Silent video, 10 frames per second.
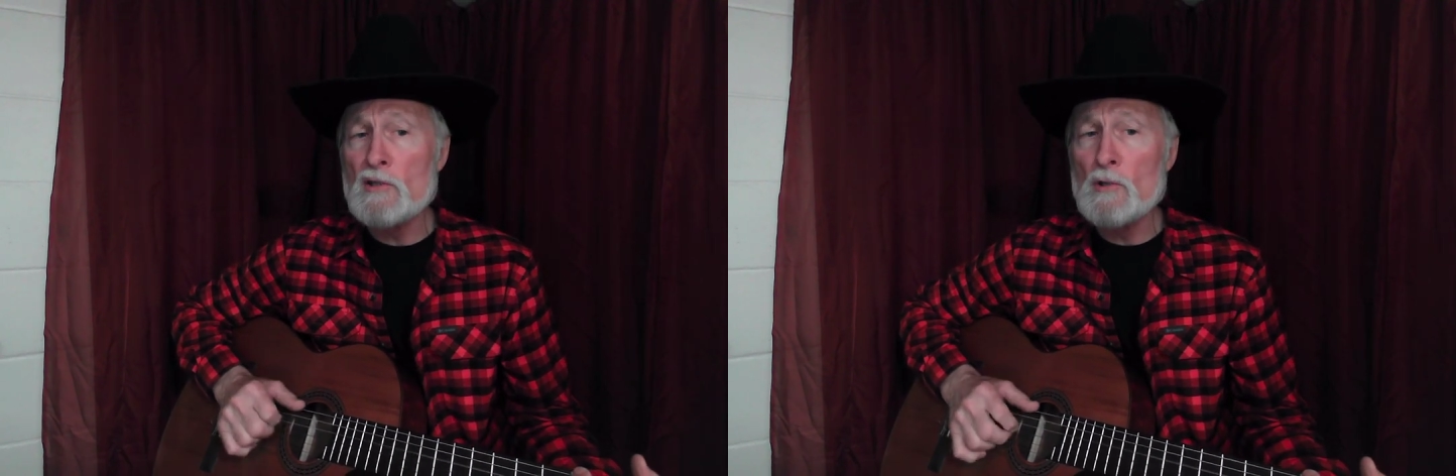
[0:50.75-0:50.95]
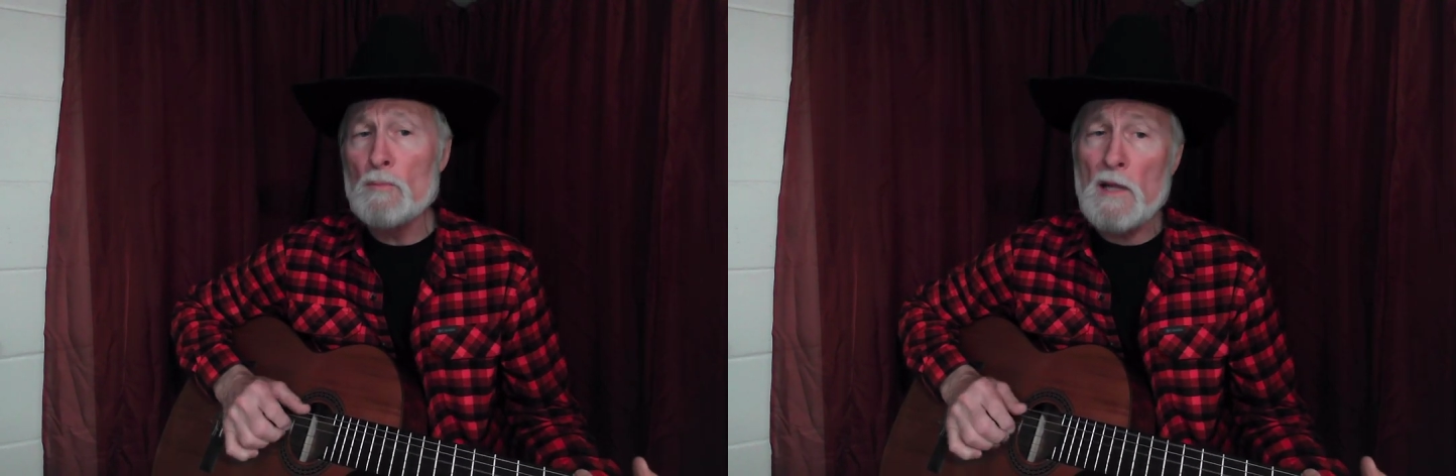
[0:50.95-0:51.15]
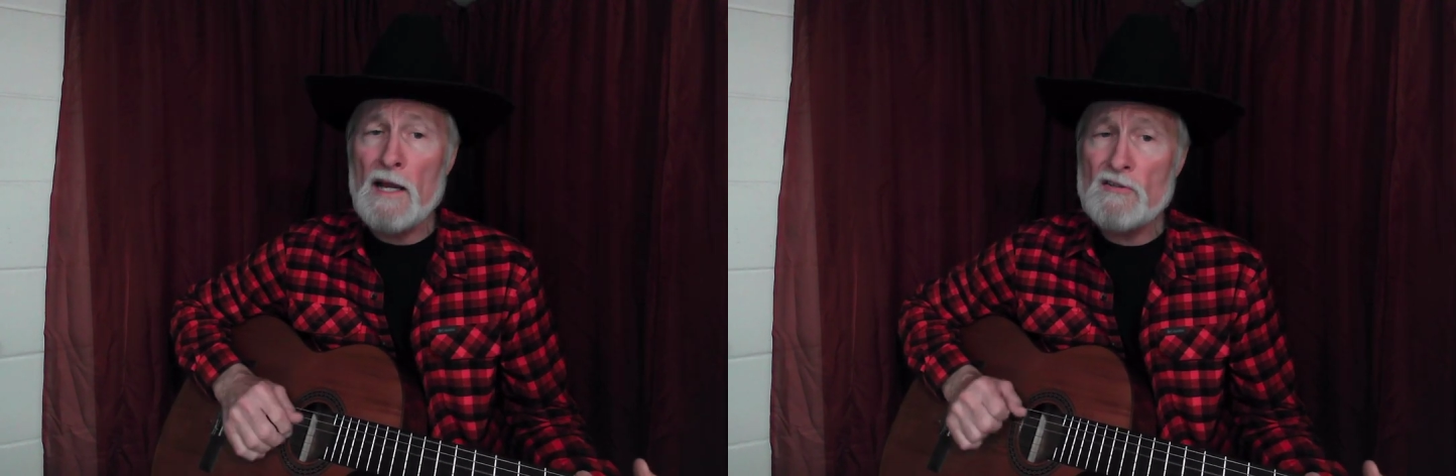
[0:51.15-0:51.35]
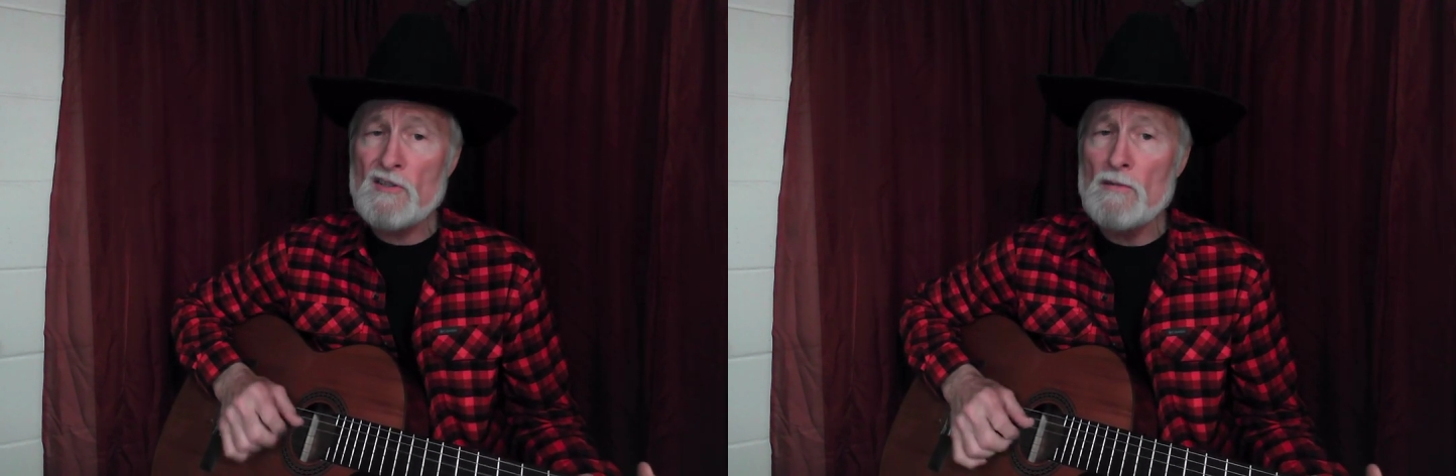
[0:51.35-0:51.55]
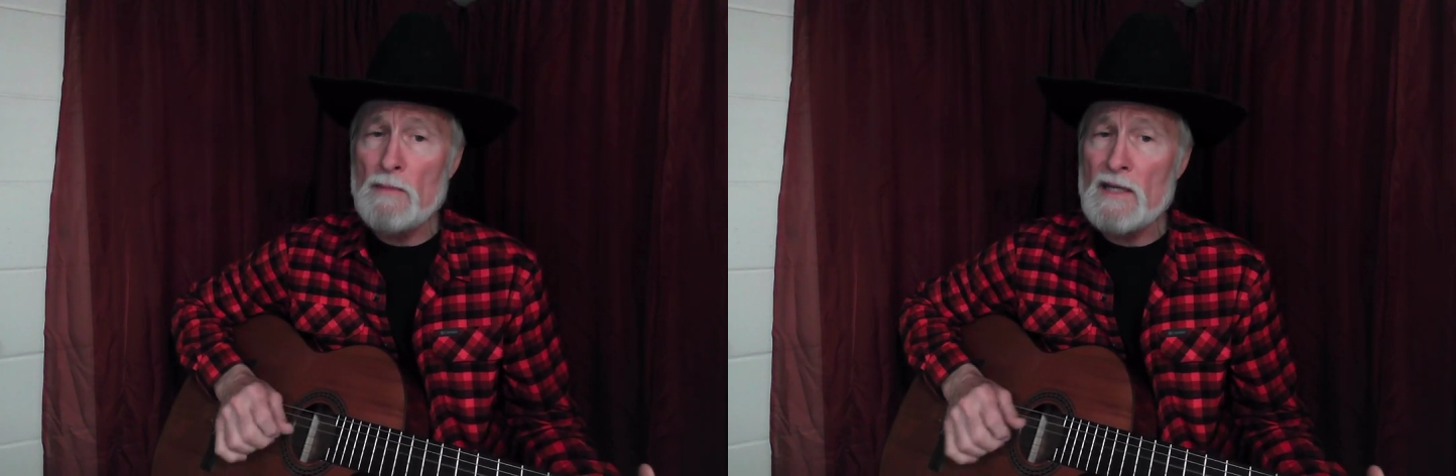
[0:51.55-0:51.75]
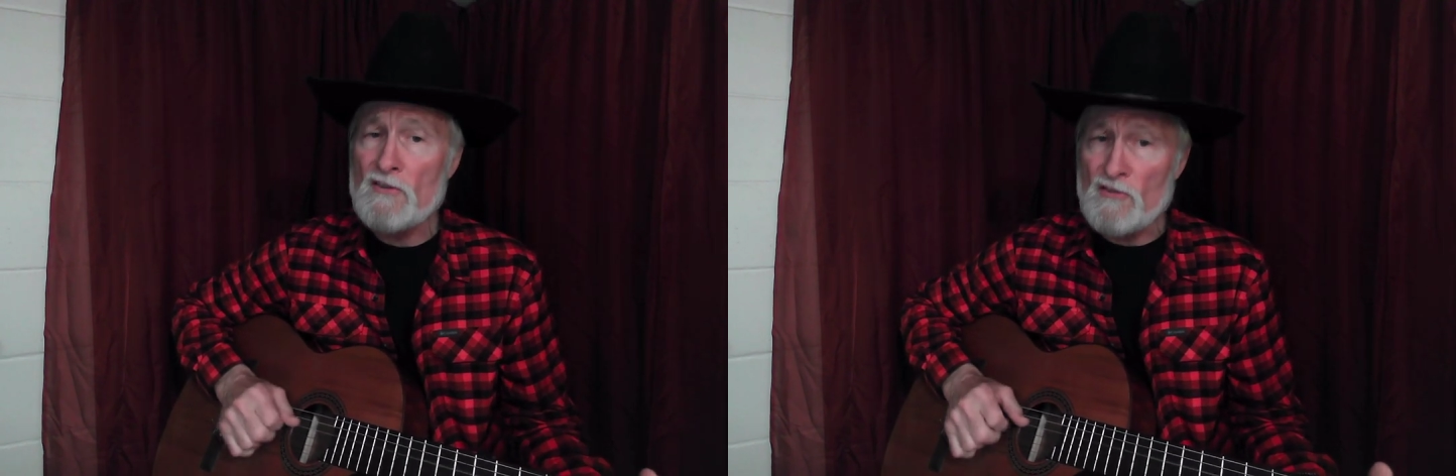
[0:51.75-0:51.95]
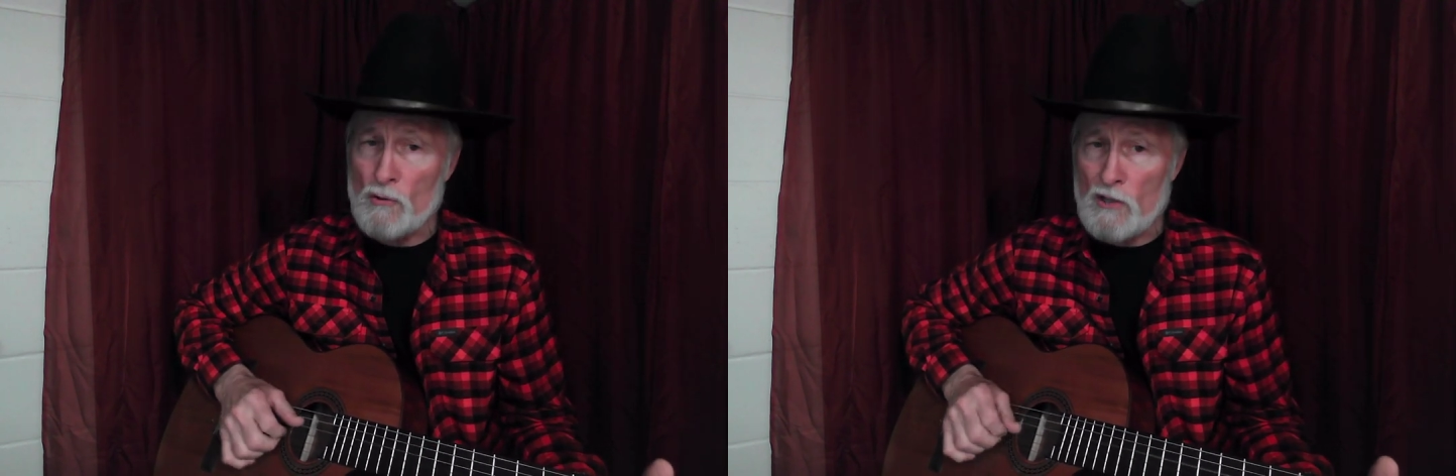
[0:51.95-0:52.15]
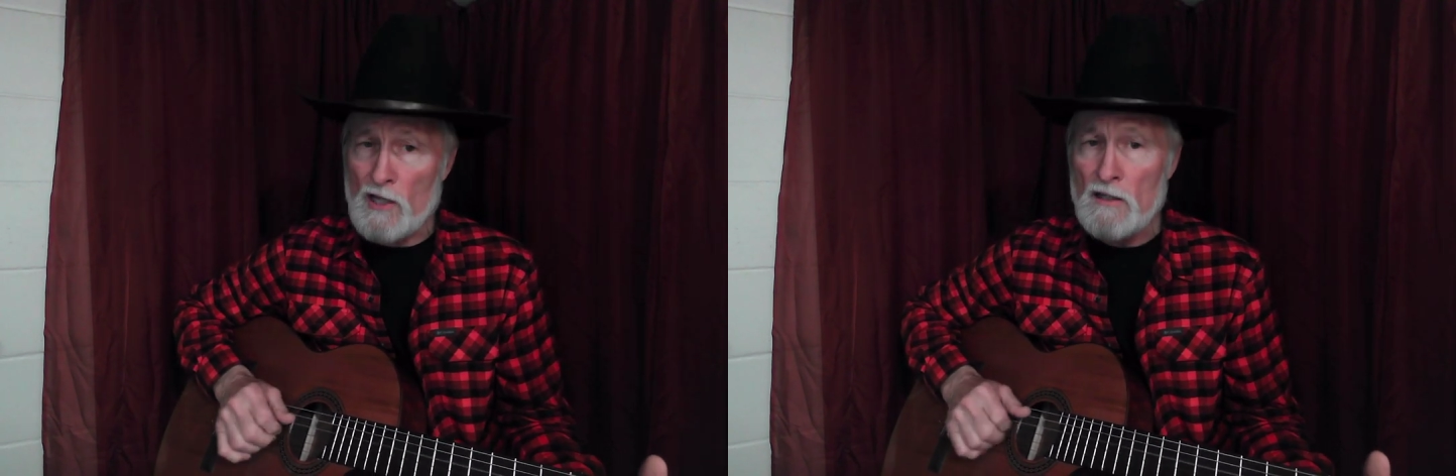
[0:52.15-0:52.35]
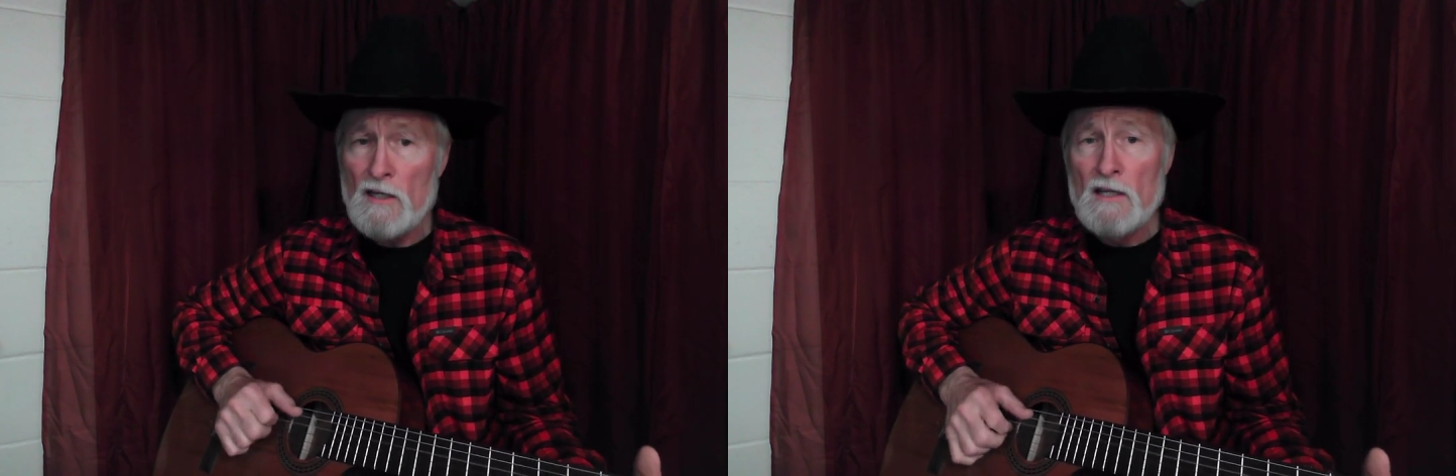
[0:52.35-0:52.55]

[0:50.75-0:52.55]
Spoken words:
duplex in Minnesota